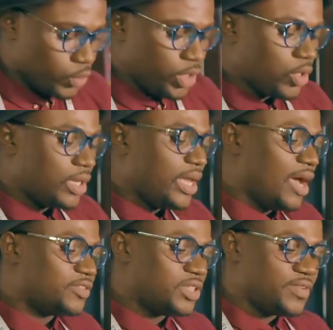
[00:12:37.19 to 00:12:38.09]
equally
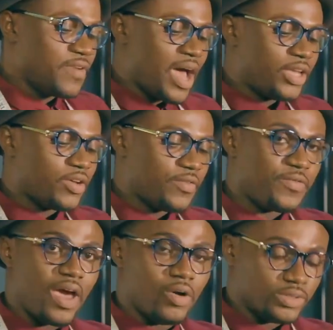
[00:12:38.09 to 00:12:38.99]
have to divide your
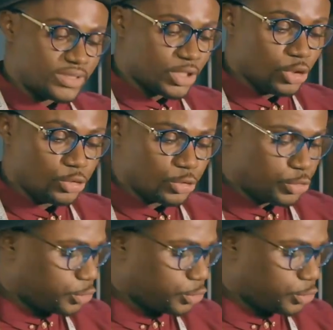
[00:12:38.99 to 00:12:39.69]
felt into